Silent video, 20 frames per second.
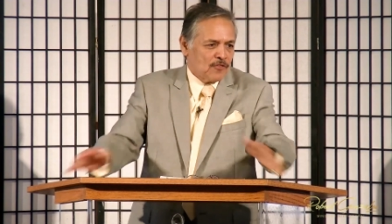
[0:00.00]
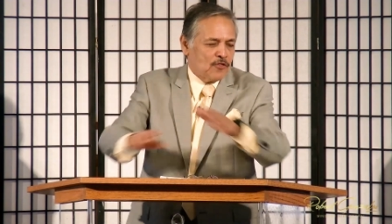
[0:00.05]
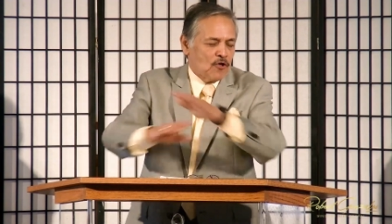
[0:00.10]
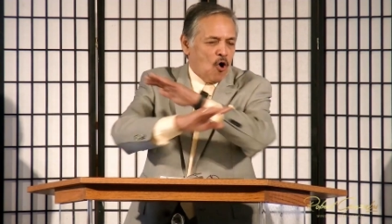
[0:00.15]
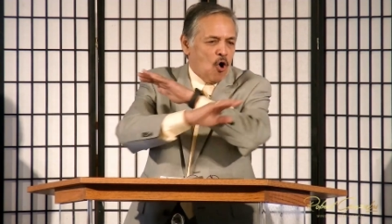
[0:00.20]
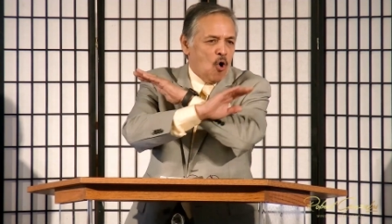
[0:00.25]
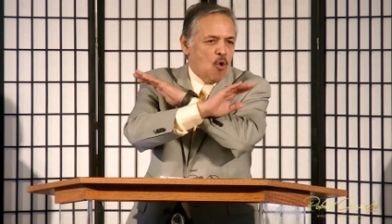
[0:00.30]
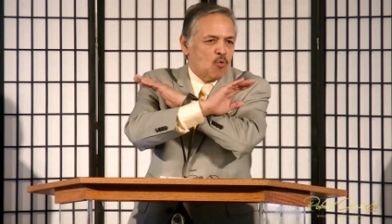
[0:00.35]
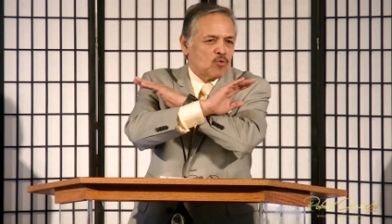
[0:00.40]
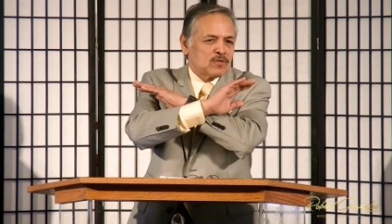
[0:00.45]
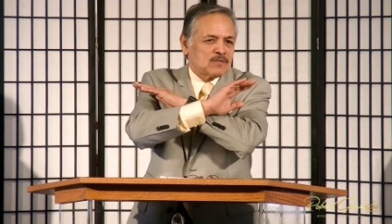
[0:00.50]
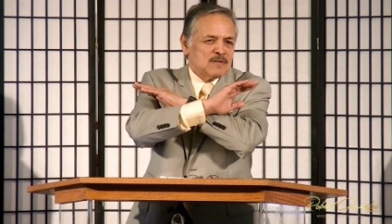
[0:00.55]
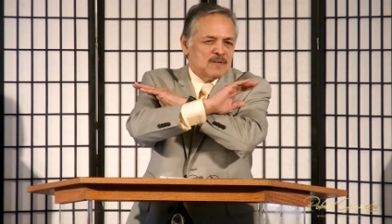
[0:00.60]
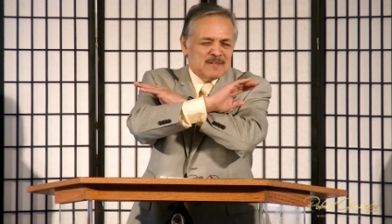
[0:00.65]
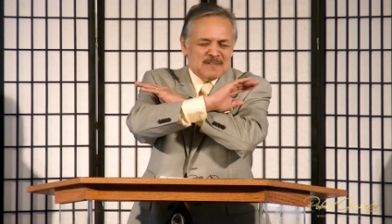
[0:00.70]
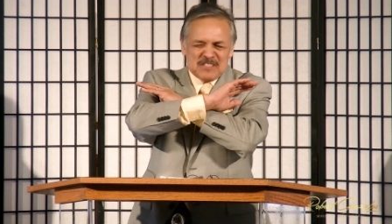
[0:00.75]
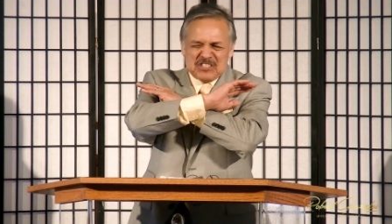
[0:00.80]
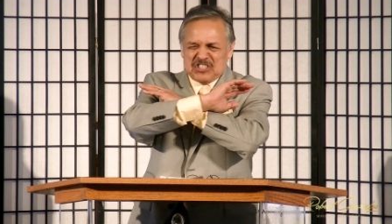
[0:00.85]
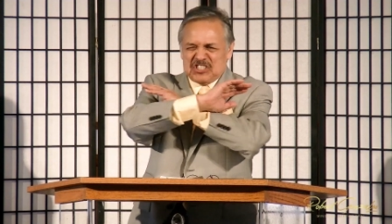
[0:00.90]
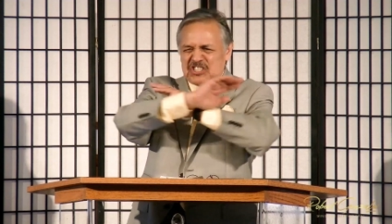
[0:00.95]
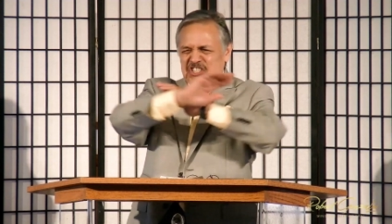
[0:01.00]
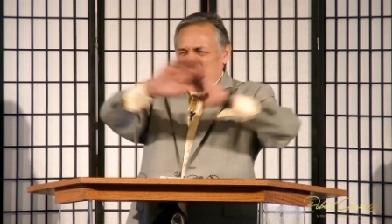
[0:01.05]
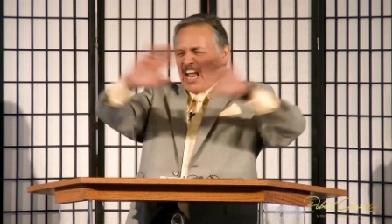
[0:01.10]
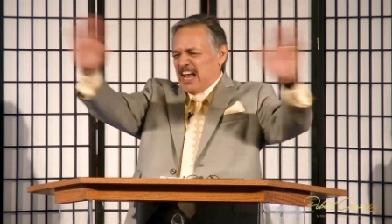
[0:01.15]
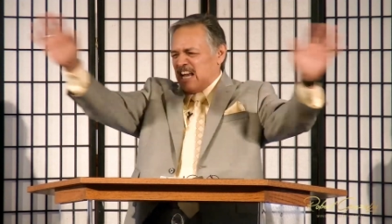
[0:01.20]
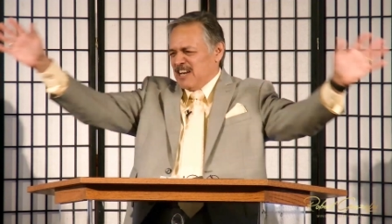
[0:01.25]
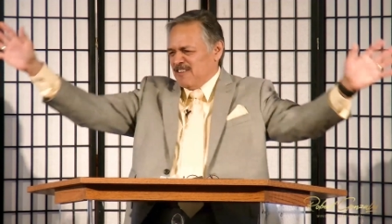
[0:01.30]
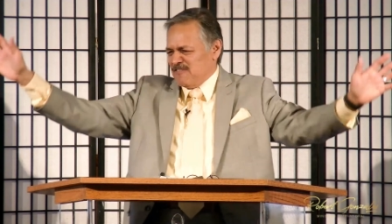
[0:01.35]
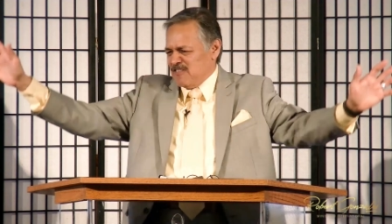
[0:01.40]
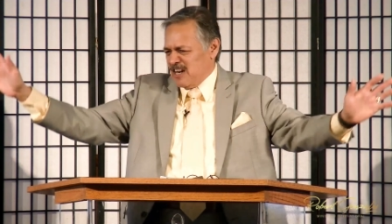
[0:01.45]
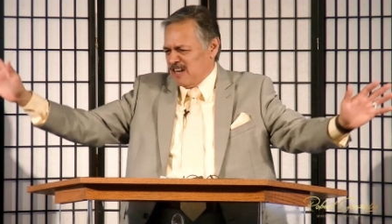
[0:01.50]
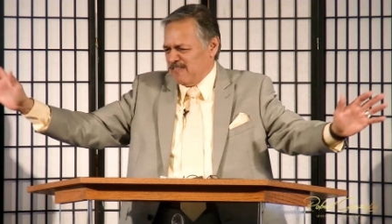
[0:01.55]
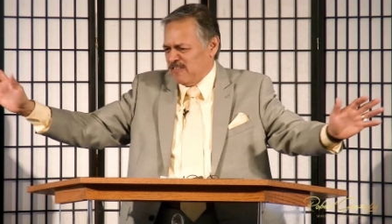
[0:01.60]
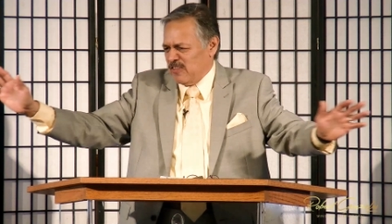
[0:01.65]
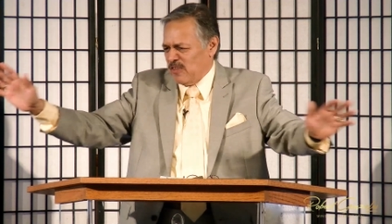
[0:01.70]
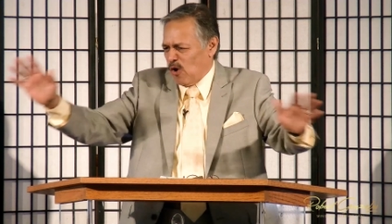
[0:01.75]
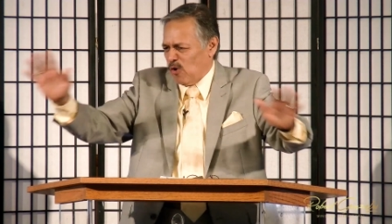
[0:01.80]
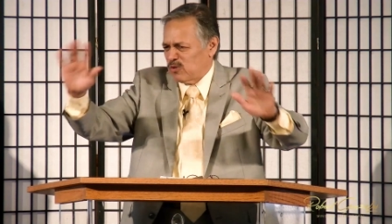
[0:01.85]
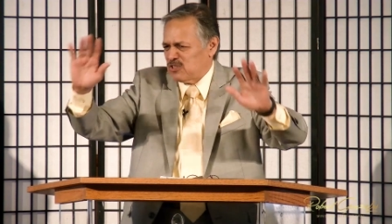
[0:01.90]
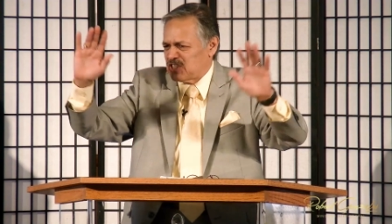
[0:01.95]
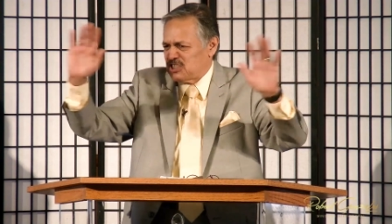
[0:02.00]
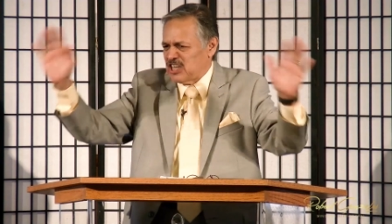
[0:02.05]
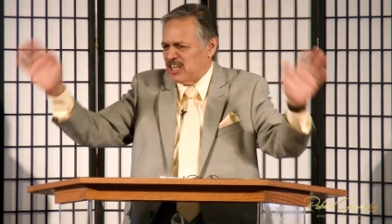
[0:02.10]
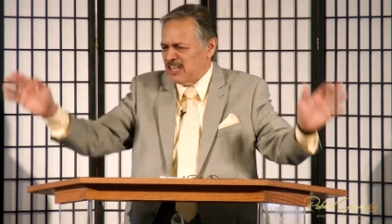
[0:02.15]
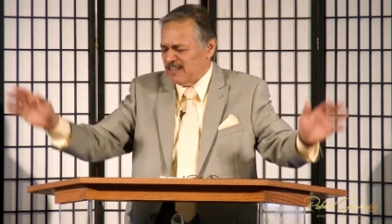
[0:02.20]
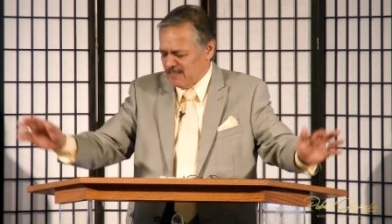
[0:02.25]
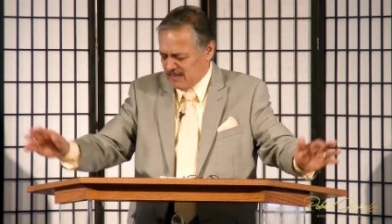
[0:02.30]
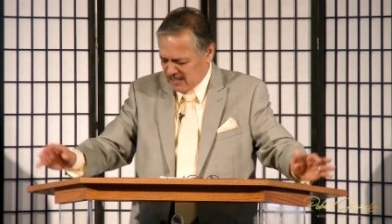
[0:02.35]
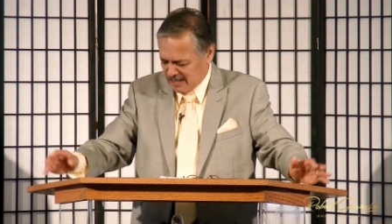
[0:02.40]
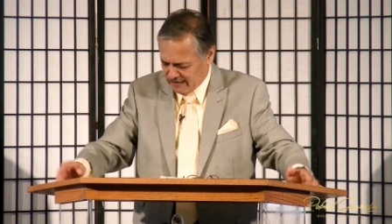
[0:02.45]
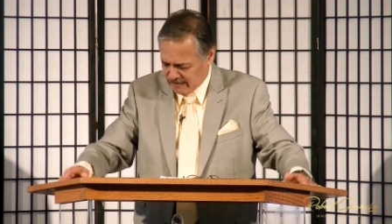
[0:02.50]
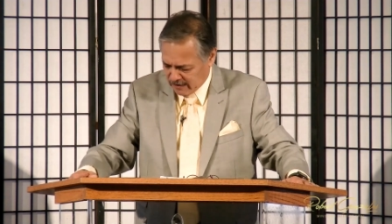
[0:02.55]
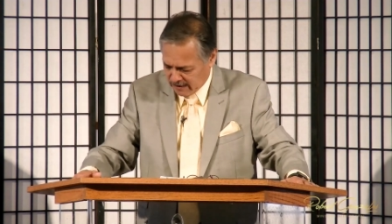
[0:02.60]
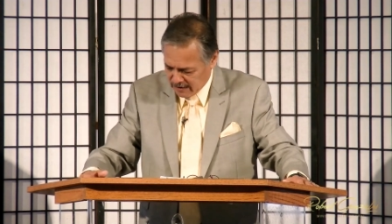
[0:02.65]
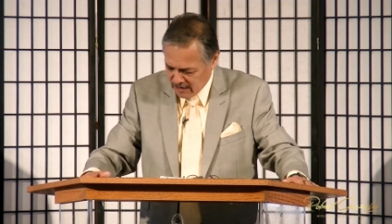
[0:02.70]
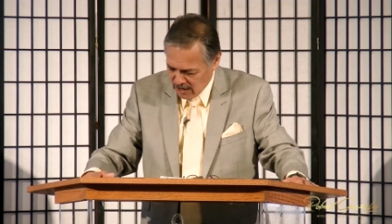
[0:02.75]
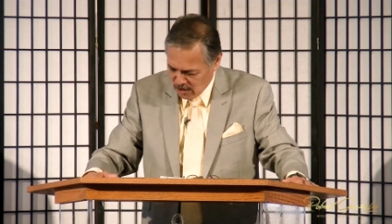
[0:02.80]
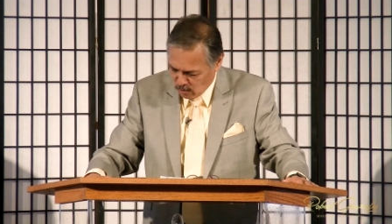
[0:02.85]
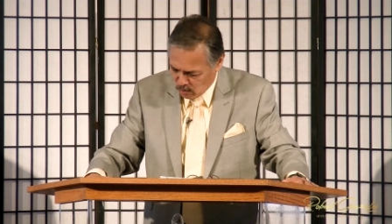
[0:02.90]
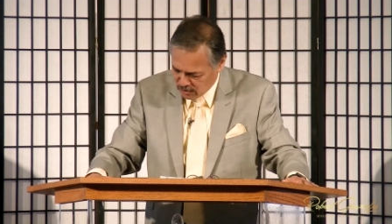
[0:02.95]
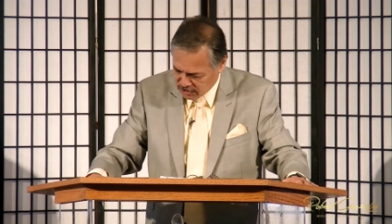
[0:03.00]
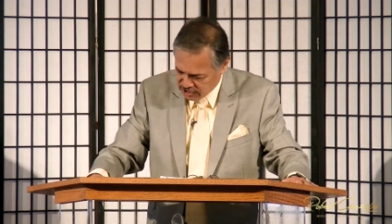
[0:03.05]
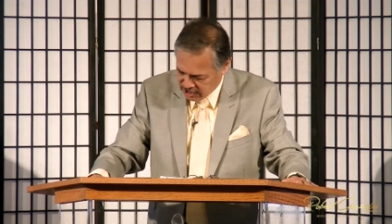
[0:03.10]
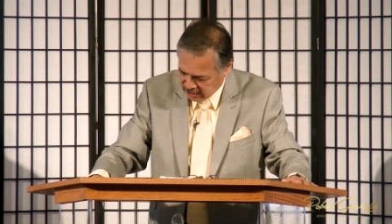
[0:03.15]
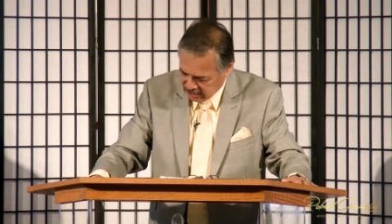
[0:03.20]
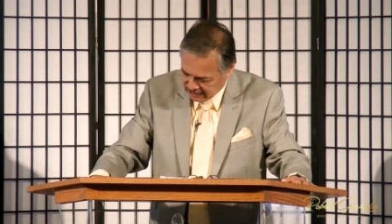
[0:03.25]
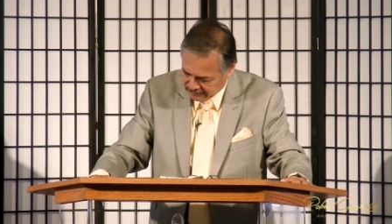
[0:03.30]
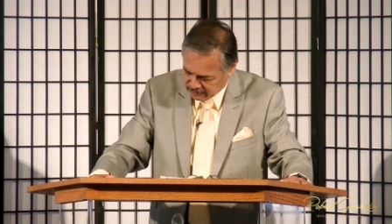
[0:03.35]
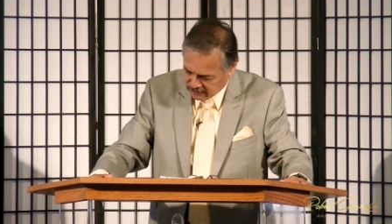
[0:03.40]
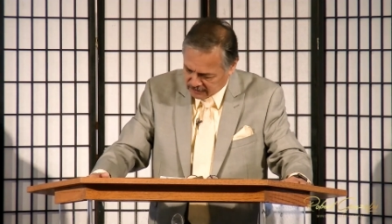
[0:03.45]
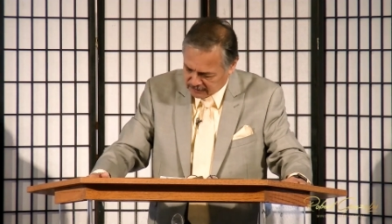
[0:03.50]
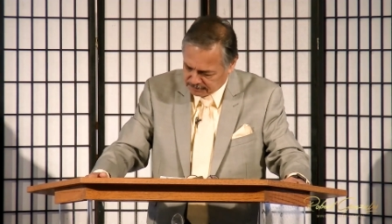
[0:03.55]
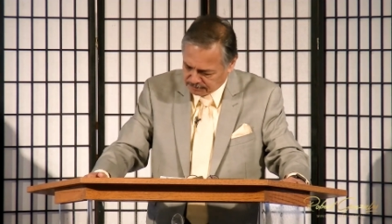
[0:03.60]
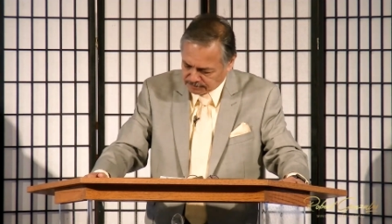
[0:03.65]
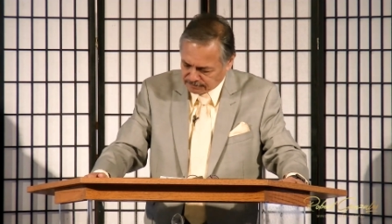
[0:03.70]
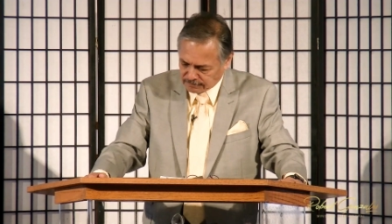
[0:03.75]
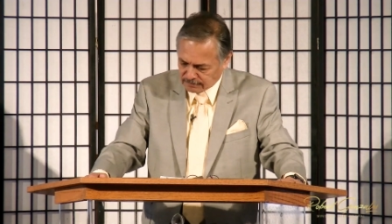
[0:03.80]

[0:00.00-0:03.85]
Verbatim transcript: The whole state of Nineveh, the whole city of Nineveh was delivered.